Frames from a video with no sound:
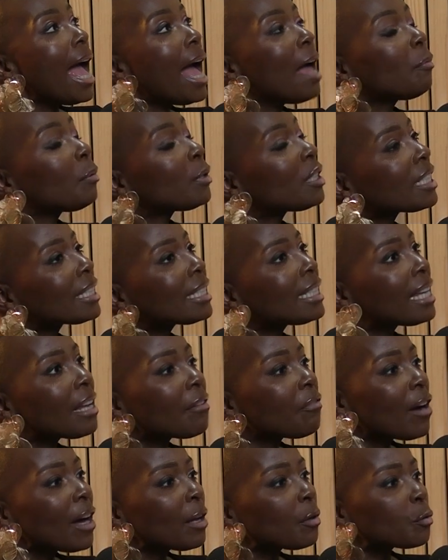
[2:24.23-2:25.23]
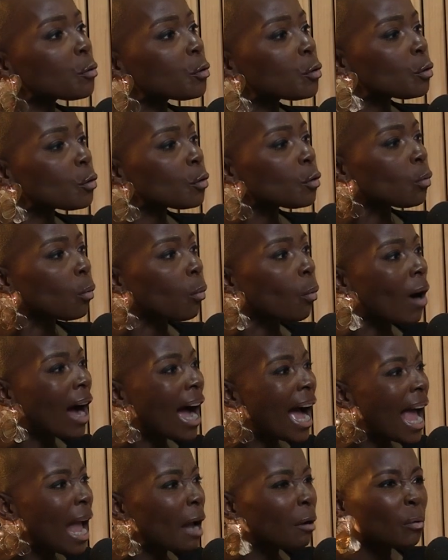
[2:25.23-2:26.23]
And we just never understood
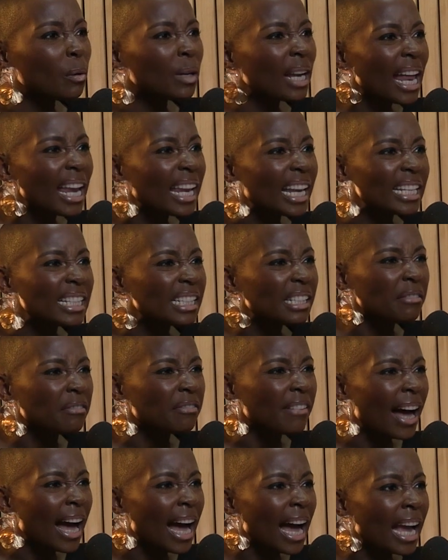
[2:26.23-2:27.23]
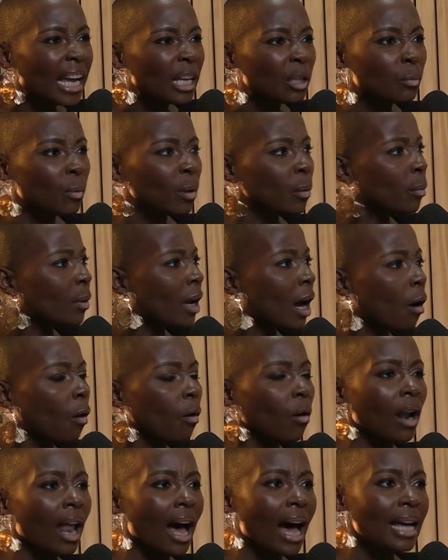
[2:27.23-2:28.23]
why gonna let divide when we are
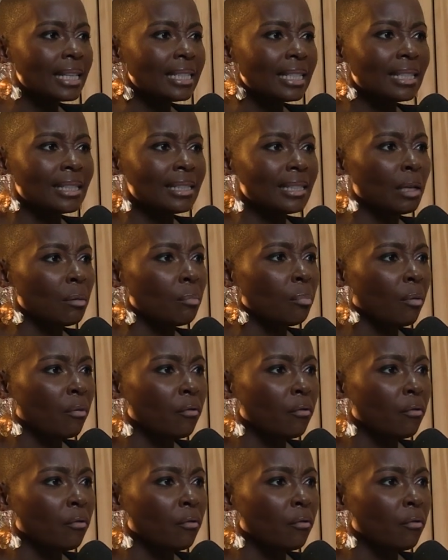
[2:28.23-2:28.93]
all artists and